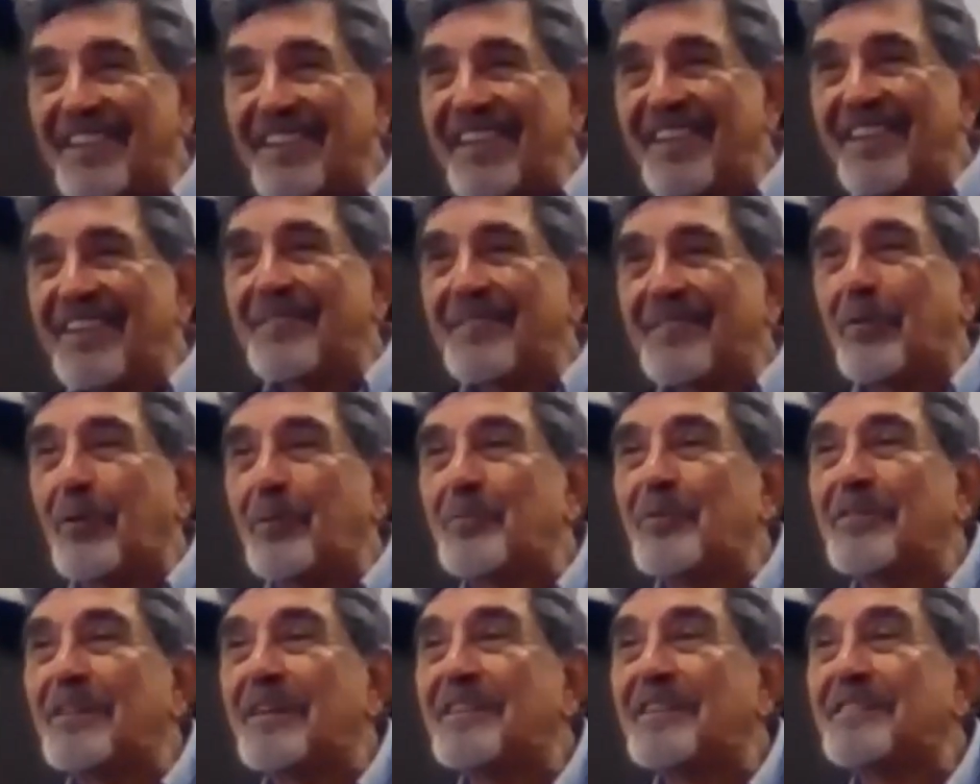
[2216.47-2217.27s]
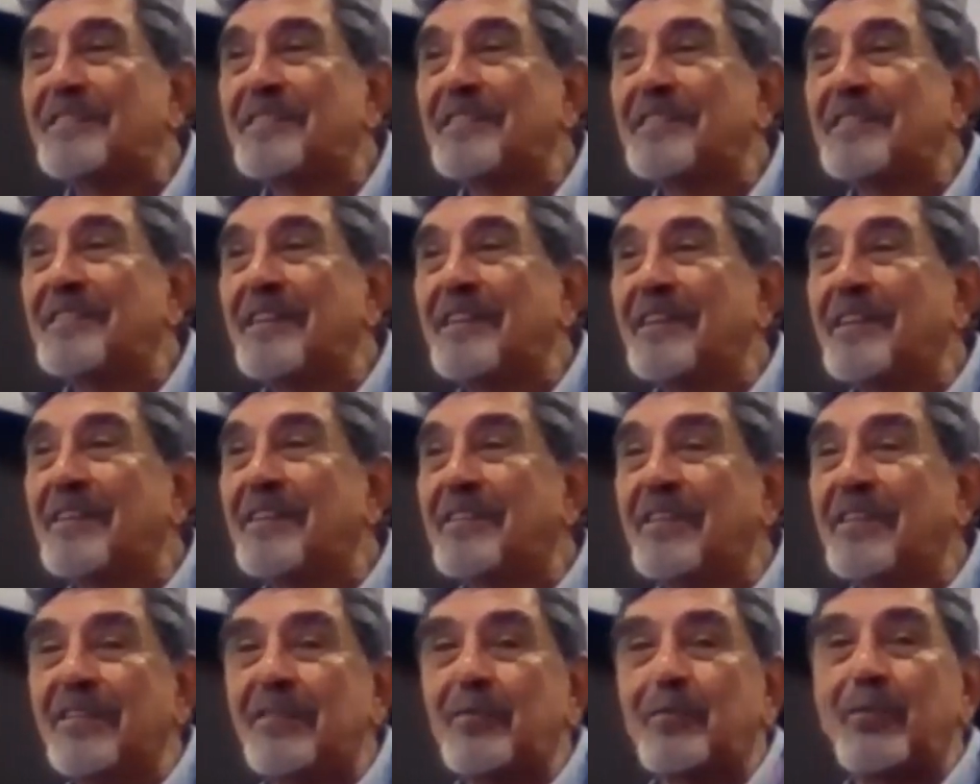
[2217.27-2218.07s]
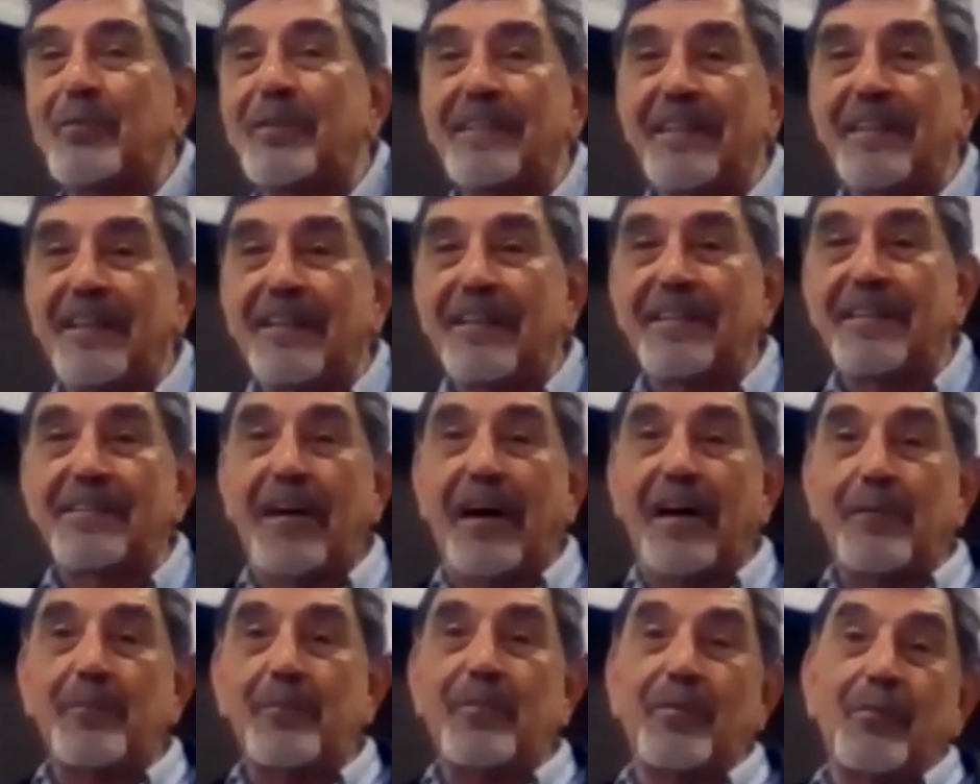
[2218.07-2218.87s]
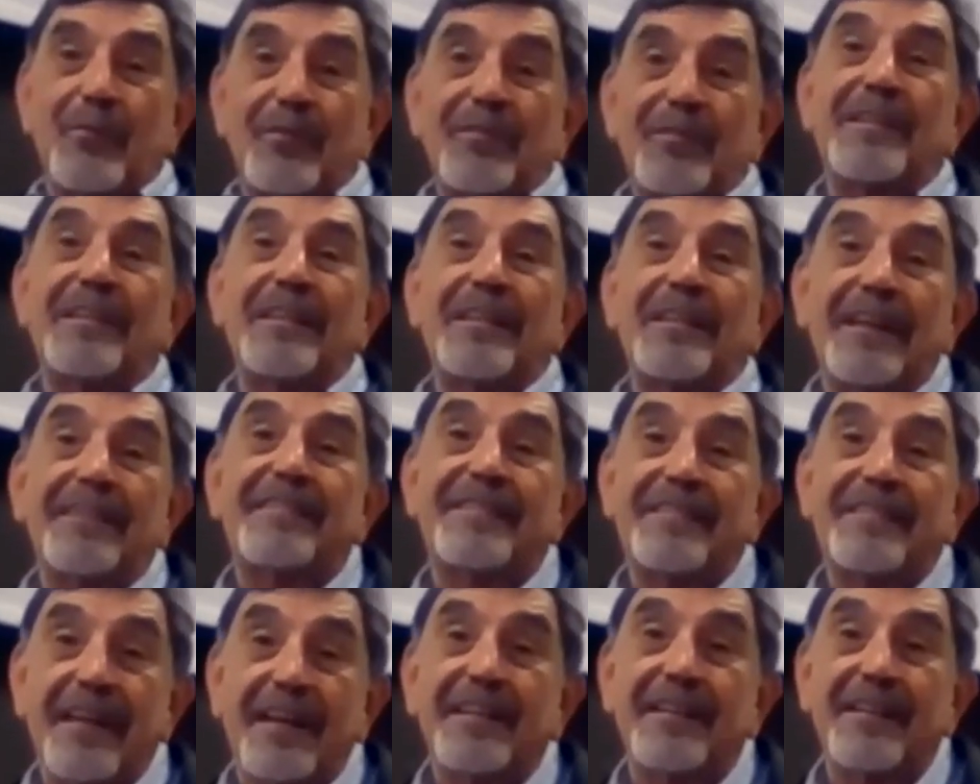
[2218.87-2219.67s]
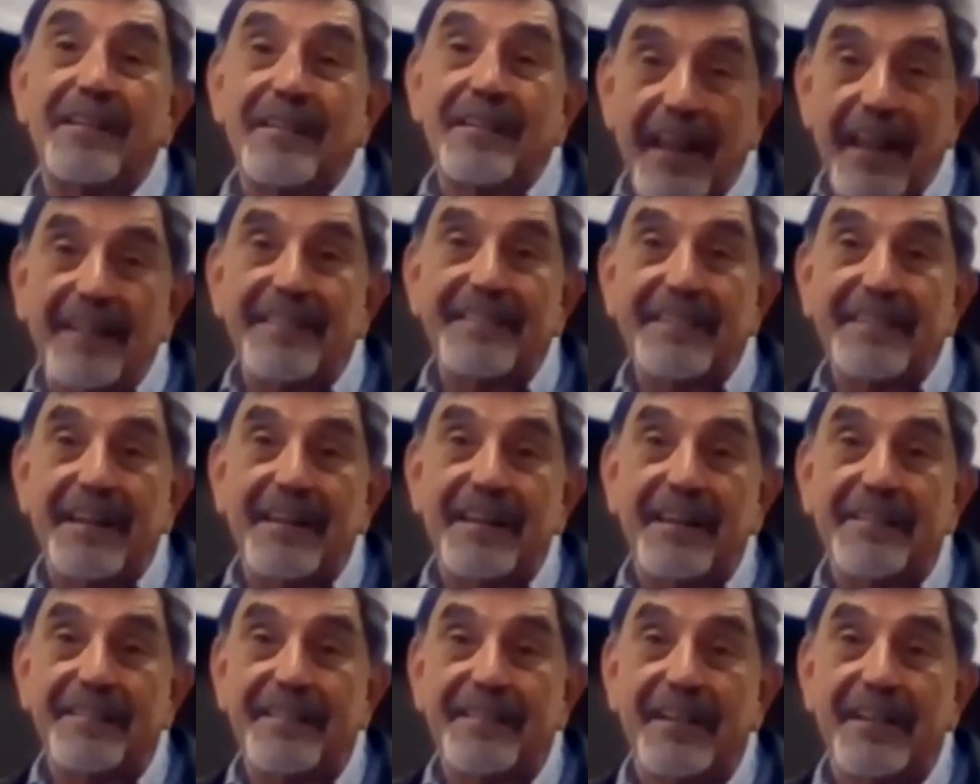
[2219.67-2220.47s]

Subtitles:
in population increase within less than a